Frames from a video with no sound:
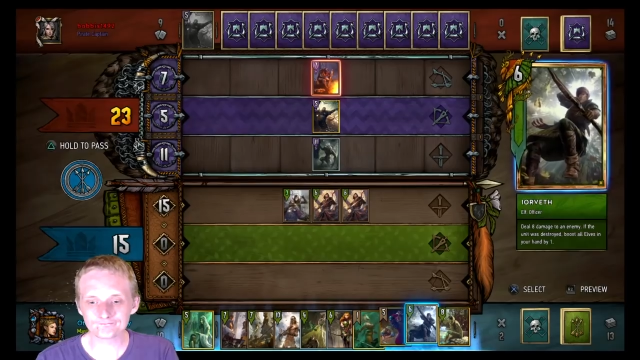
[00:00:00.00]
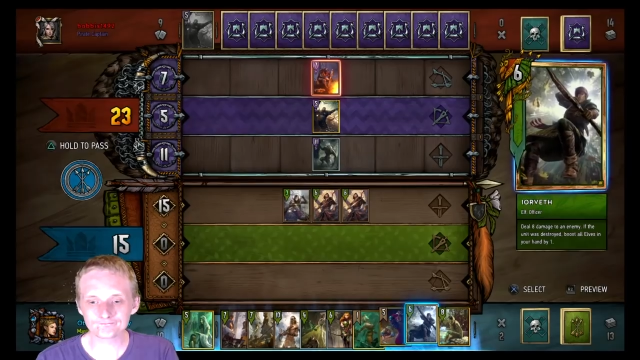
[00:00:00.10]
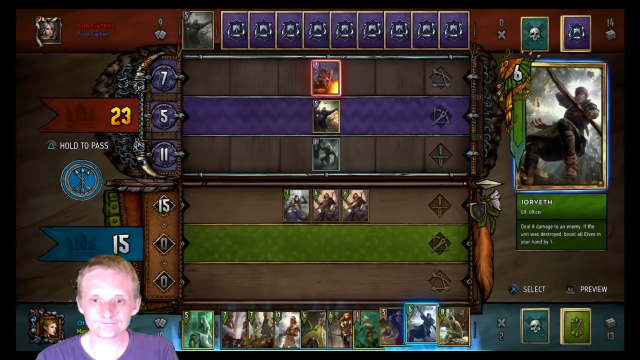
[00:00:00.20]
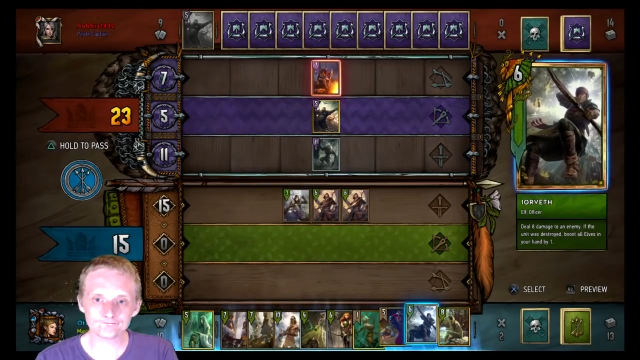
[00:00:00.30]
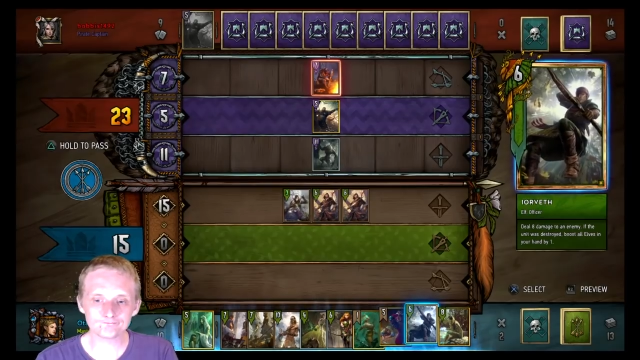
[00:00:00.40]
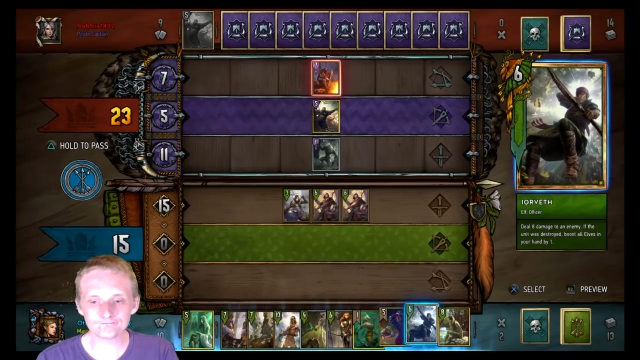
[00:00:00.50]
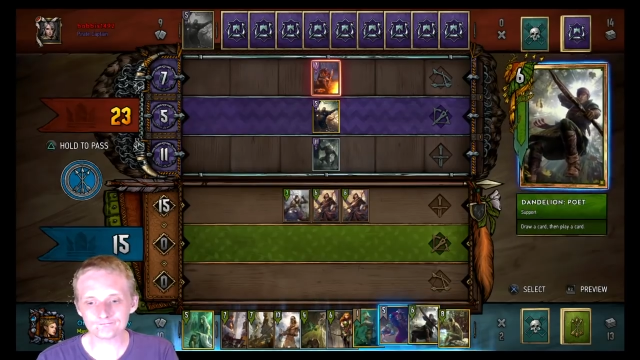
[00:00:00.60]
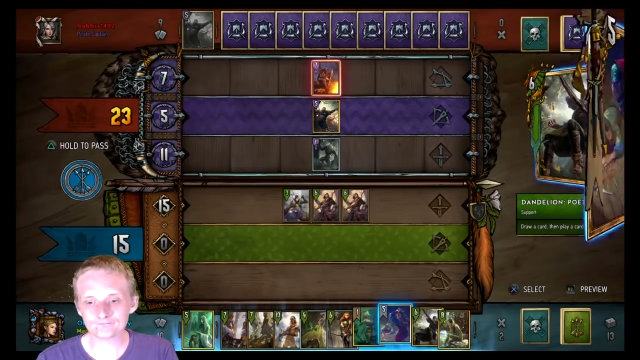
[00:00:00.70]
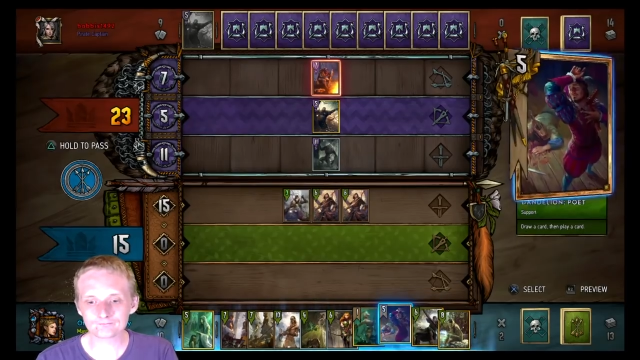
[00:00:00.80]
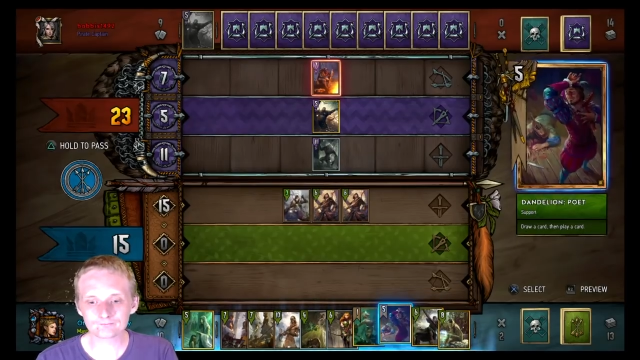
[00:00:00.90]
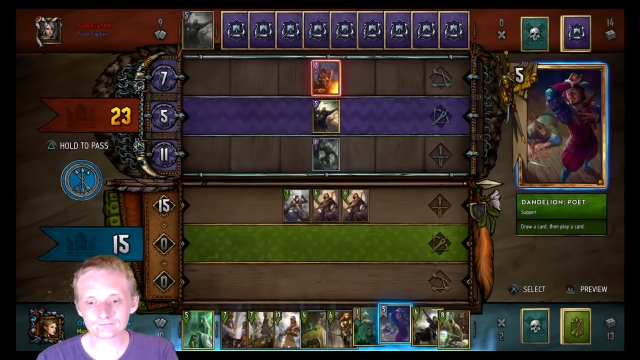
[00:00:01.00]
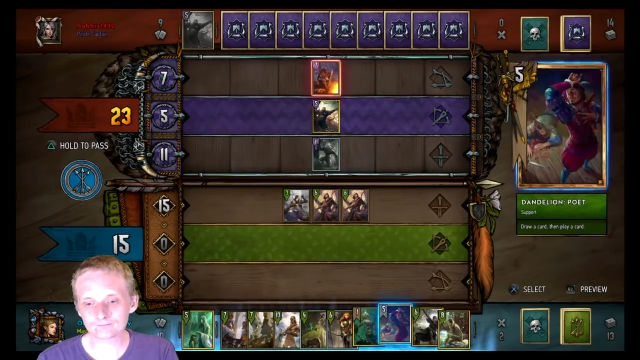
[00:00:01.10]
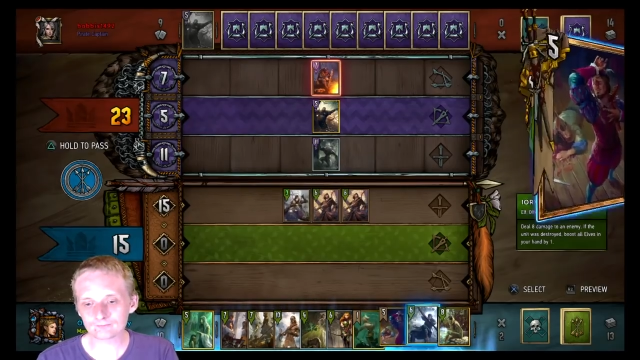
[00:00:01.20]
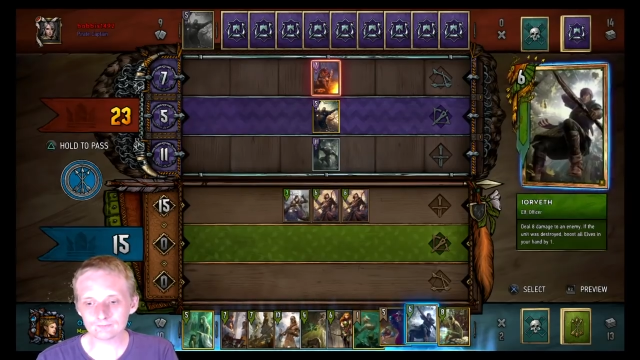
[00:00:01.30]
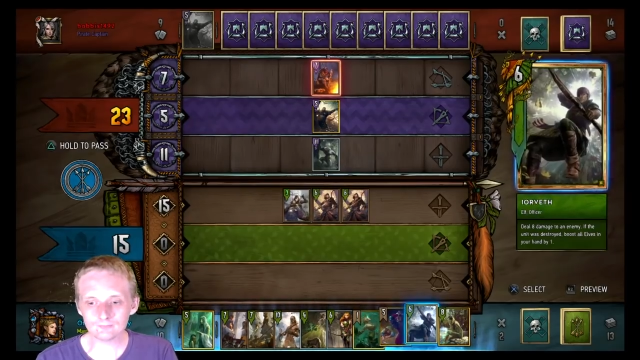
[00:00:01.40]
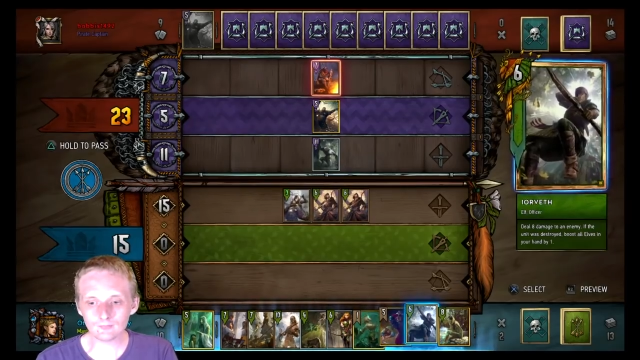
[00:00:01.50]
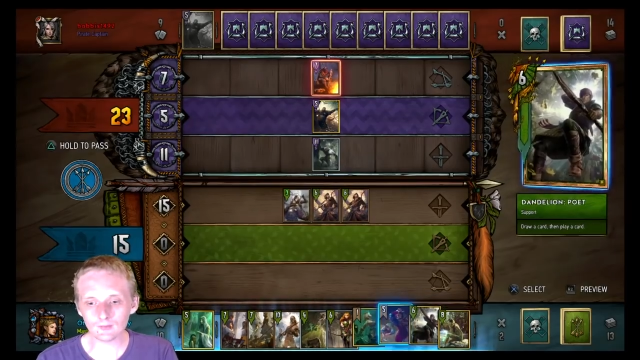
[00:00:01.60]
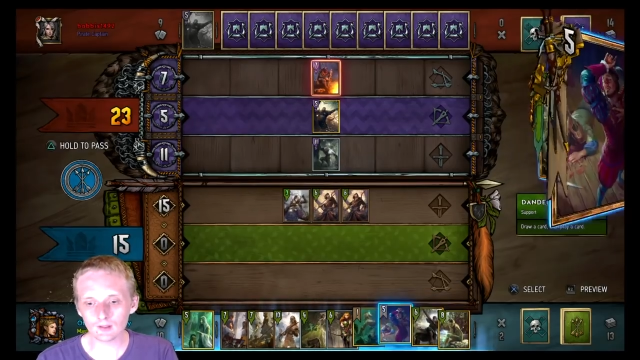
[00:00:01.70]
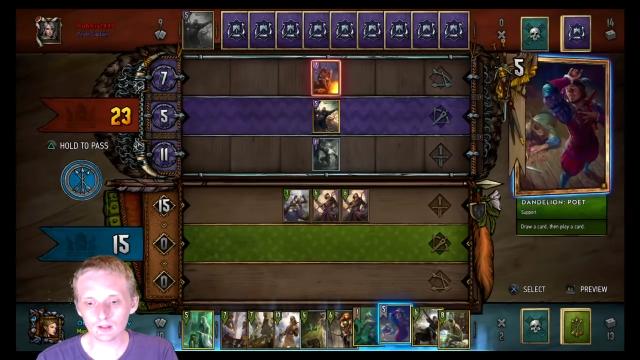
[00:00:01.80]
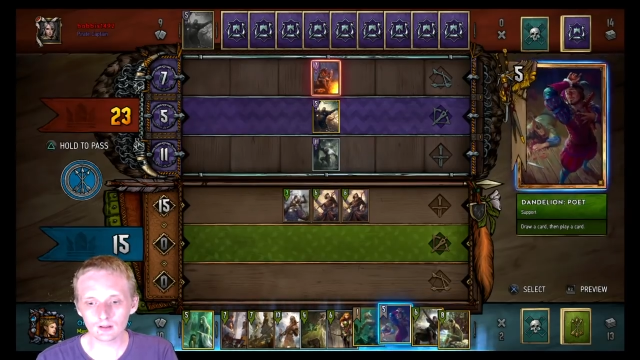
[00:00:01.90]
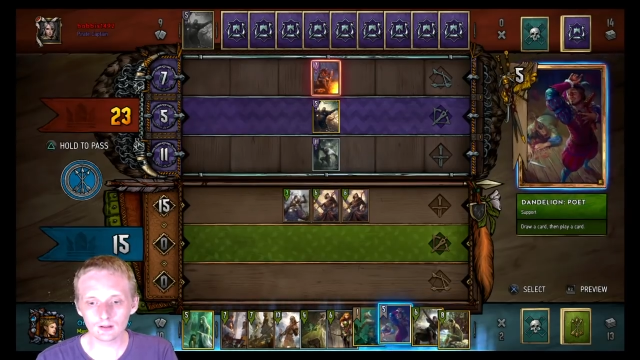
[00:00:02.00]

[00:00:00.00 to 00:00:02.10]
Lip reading: (silence)